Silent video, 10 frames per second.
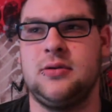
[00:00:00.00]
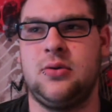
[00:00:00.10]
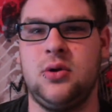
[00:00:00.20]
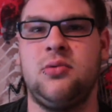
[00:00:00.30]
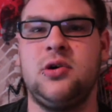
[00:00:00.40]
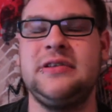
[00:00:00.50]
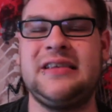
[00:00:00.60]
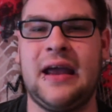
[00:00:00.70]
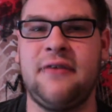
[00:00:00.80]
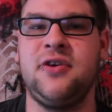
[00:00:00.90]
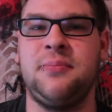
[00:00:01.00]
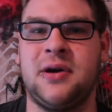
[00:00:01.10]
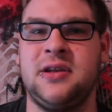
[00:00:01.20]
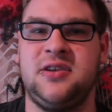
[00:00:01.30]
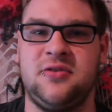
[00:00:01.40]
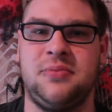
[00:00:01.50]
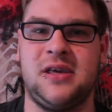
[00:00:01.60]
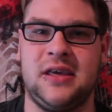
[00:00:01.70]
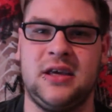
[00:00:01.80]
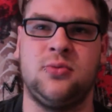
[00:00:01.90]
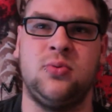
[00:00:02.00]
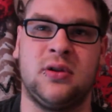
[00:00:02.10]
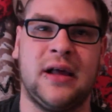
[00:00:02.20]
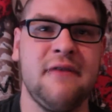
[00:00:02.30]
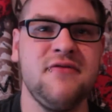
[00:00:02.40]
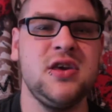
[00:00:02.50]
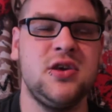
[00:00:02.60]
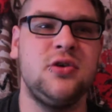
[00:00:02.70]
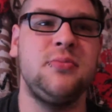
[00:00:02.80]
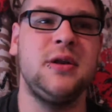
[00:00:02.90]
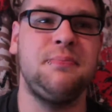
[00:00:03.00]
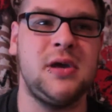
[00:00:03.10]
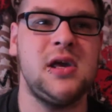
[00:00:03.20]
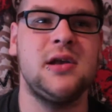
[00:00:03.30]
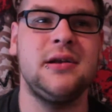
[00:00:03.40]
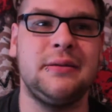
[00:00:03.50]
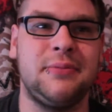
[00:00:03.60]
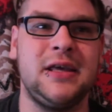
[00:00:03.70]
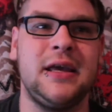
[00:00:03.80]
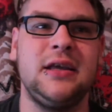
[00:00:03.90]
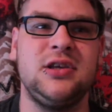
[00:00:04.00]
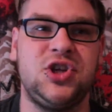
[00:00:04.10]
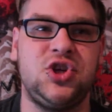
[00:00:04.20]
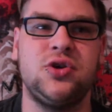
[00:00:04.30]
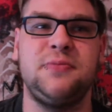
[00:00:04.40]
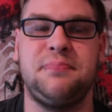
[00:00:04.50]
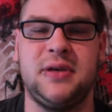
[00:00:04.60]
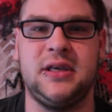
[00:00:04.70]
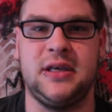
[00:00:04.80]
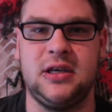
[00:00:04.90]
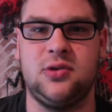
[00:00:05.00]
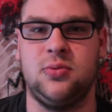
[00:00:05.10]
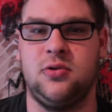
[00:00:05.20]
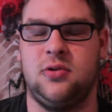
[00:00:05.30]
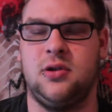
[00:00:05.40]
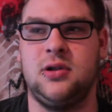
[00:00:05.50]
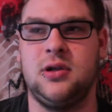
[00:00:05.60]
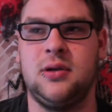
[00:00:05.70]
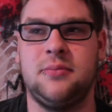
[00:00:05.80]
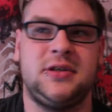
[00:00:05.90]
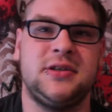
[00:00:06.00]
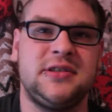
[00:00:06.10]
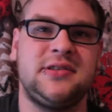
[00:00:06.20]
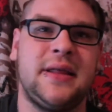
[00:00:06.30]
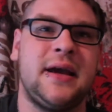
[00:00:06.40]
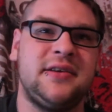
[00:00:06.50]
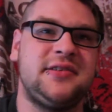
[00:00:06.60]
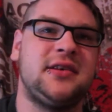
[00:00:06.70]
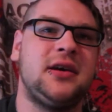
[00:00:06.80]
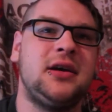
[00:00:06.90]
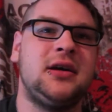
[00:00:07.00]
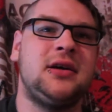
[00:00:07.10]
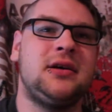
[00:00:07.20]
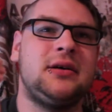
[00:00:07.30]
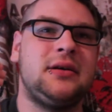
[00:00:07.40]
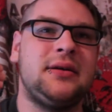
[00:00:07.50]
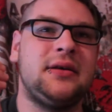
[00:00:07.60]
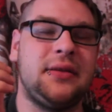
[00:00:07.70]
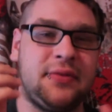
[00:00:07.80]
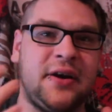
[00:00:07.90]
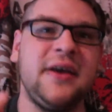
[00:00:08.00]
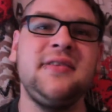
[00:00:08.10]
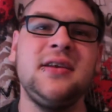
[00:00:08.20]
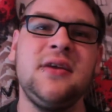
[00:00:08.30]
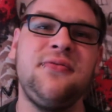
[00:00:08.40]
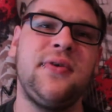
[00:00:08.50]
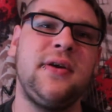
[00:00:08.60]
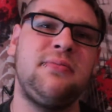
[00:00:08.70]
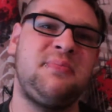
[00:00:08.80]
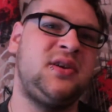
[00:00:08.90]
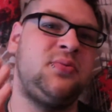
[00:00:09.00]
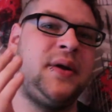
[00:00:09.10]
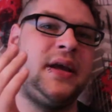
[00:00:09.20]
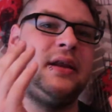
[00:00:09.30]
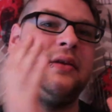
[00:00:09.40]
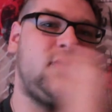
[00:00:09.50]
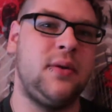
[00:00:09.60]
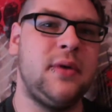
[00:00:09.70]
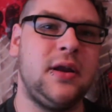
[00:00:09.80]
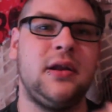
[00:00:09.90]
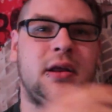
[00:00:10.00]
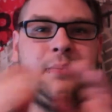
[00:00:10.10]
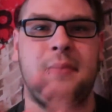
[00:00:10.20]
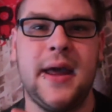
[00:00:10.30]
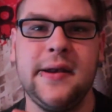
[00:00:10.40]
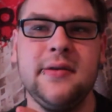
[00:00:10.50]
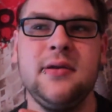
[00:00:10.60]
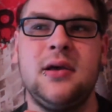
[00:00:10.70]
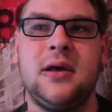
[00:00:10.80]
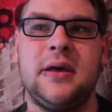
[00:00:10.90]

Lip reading: We want everybody to be equal. Every human being should be equal. Because there is a difference between women and men,